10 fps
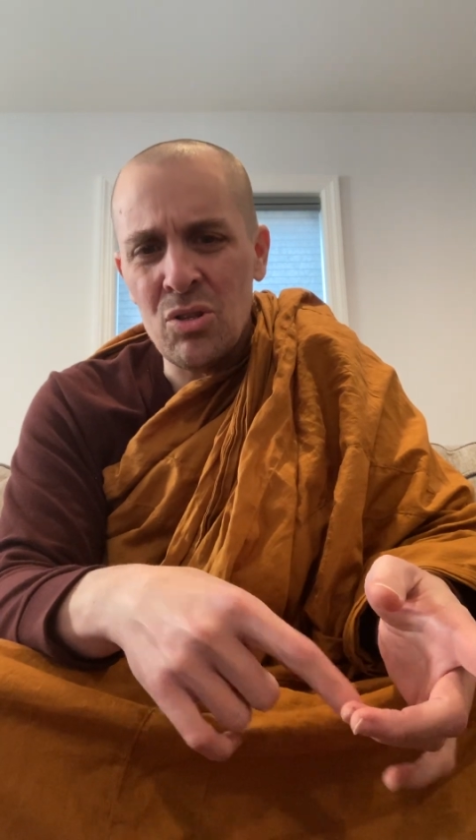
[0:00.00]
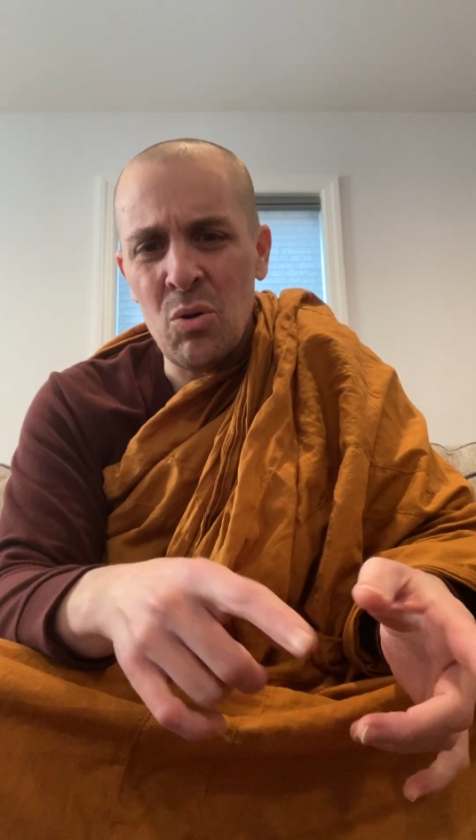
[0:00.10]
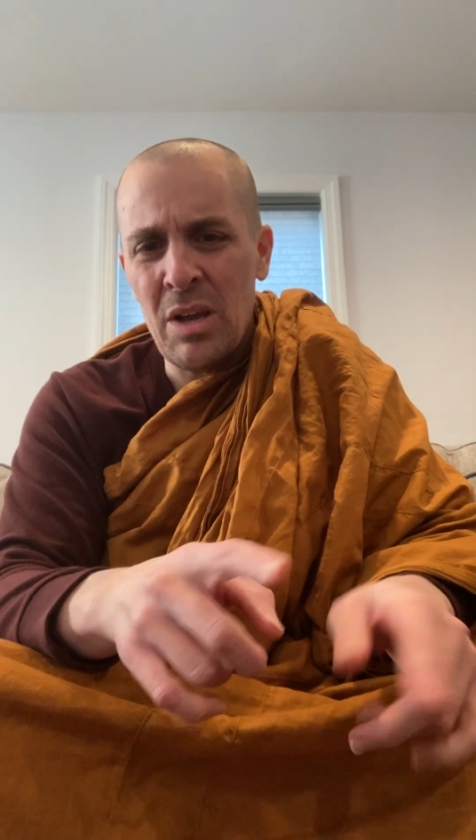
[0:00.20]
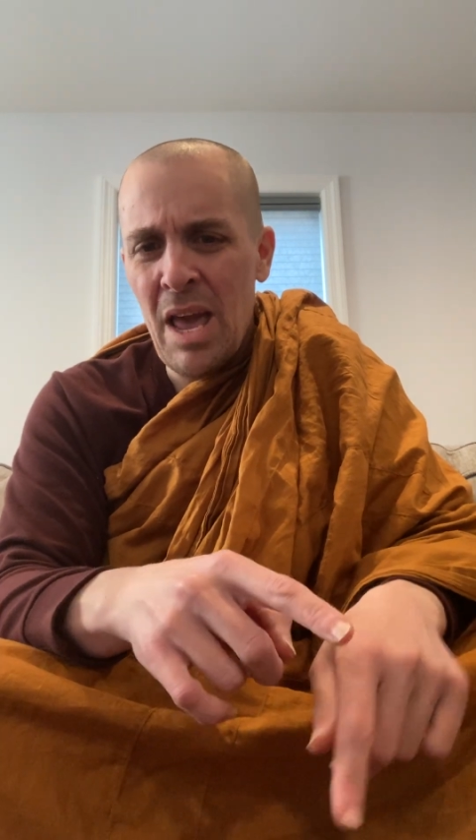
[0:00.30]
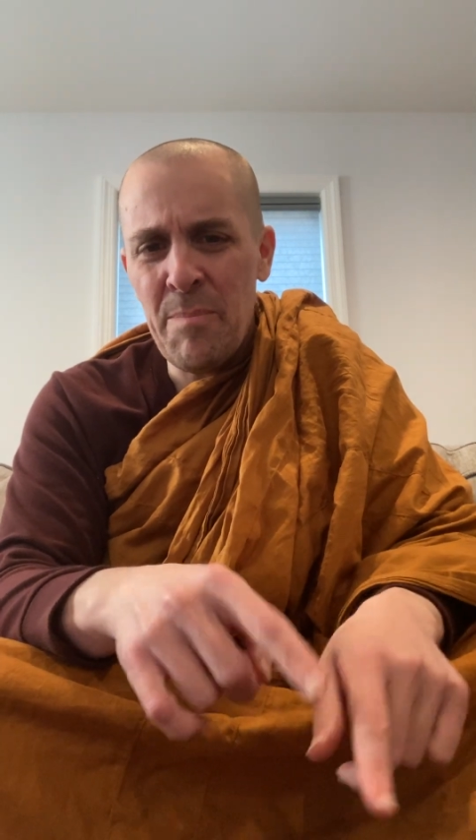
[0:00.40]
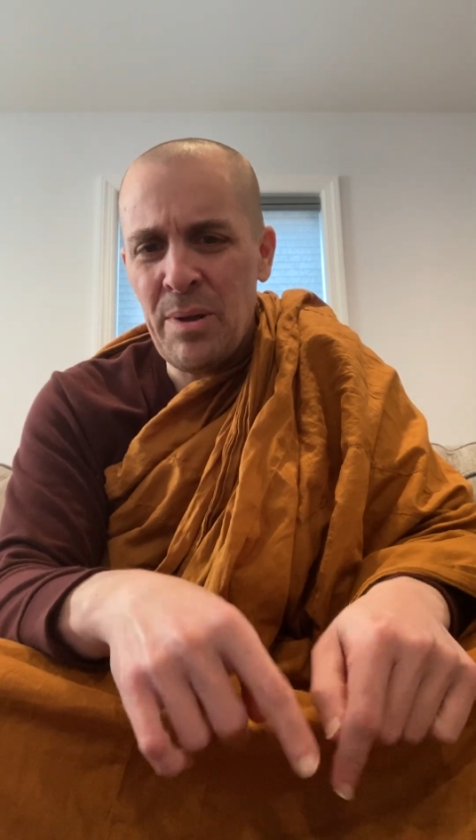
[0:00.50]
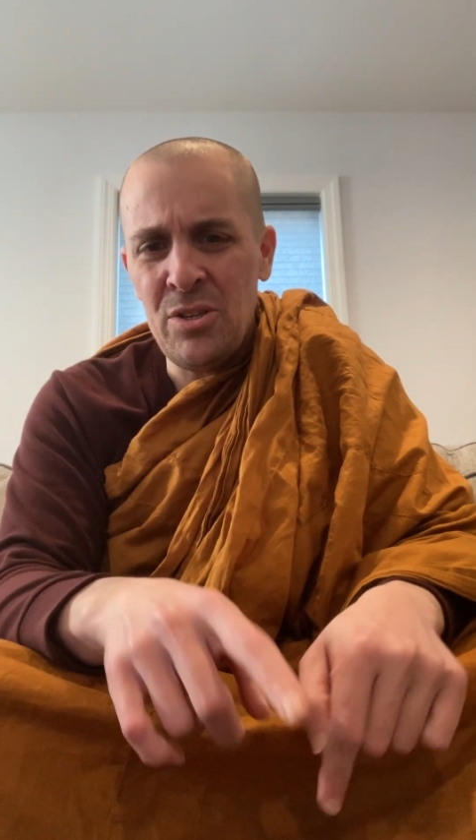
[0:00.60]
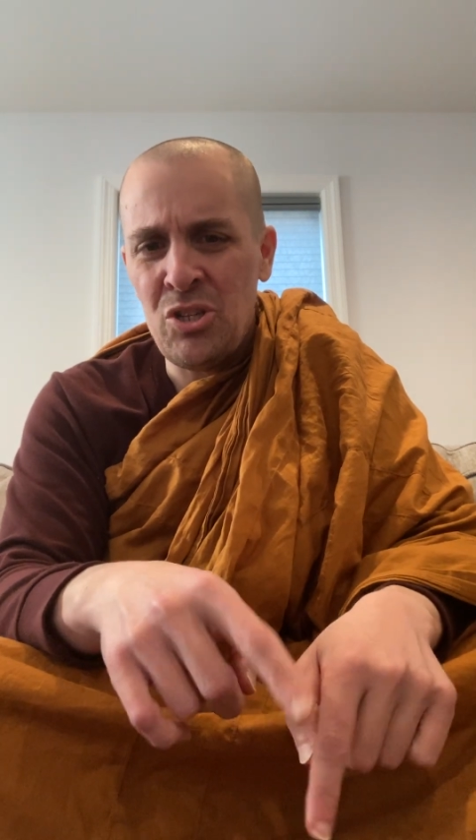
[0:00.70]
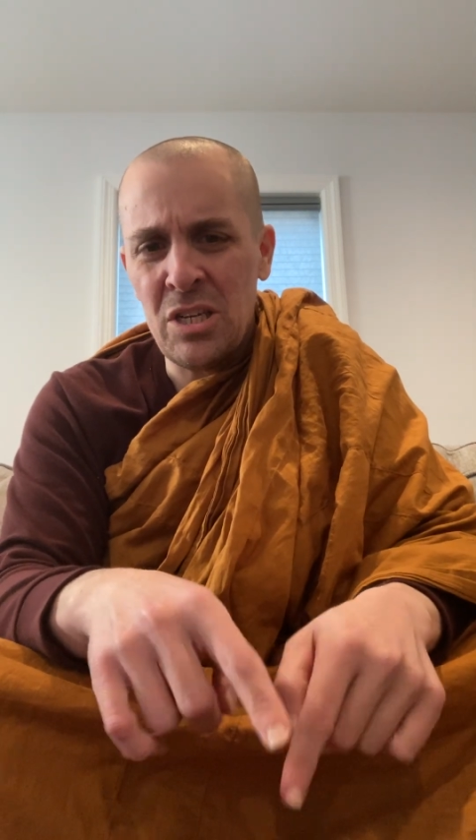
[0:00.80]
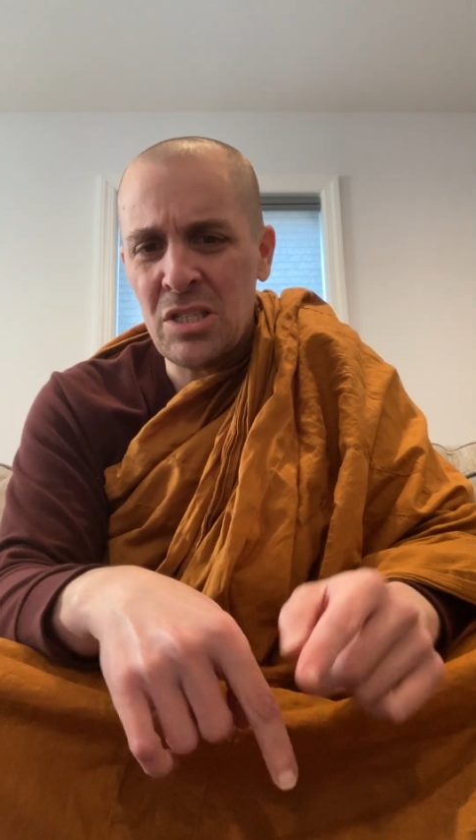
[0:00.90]
So it can't be
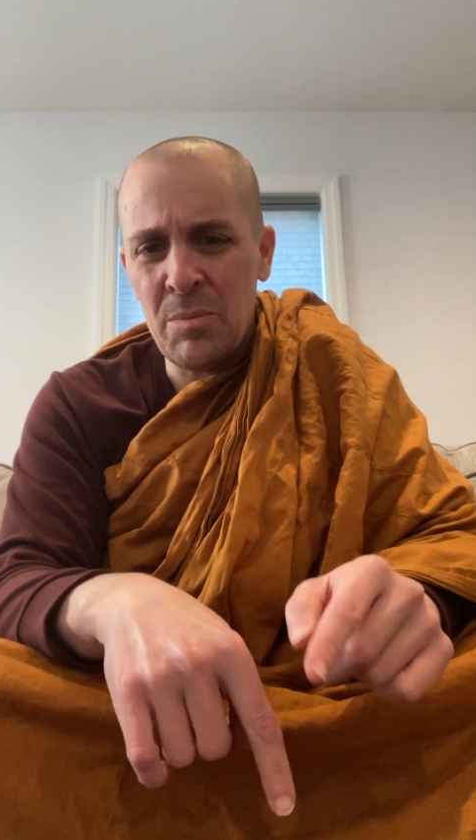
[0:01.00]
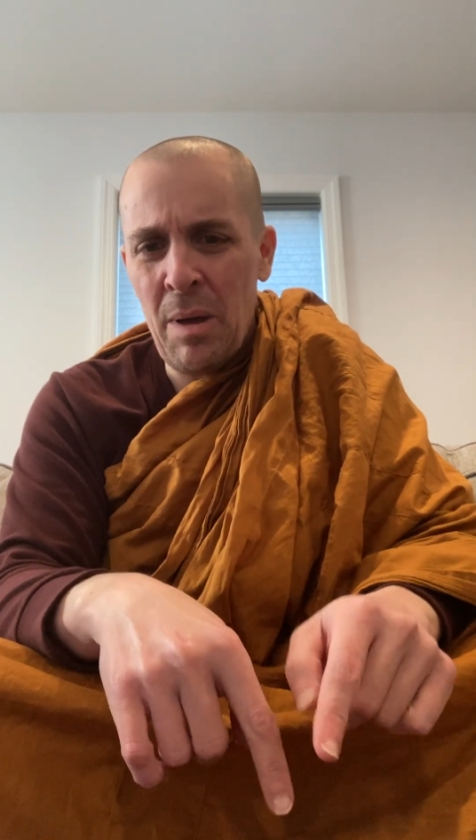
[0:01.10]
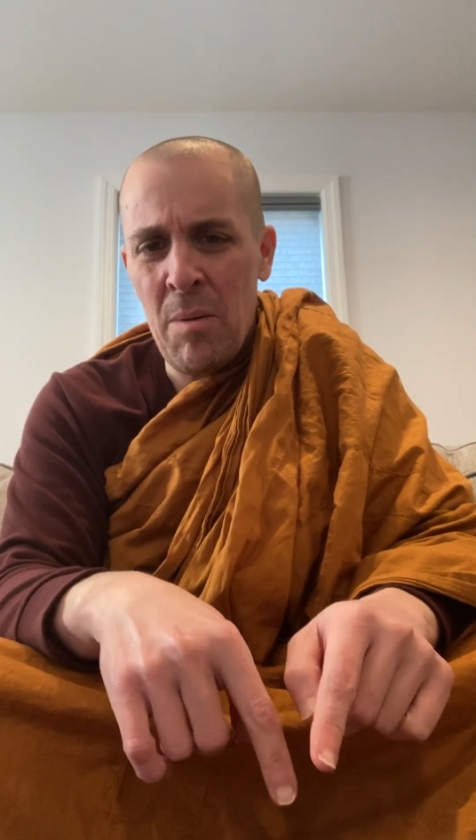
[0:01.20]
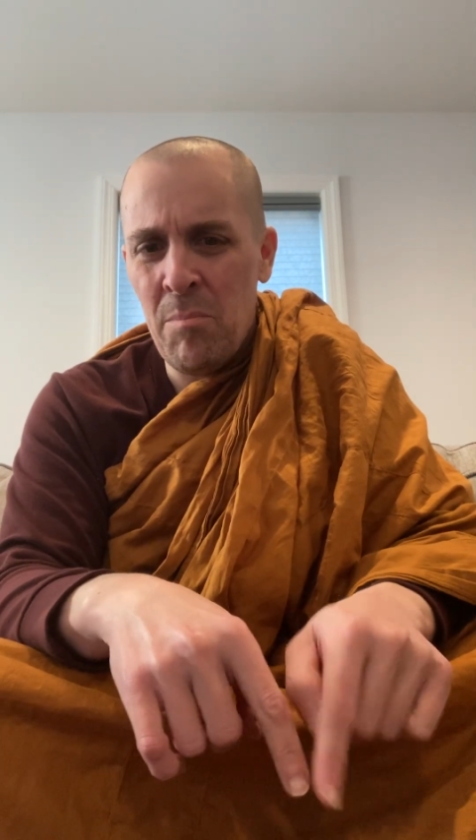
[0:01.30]
just about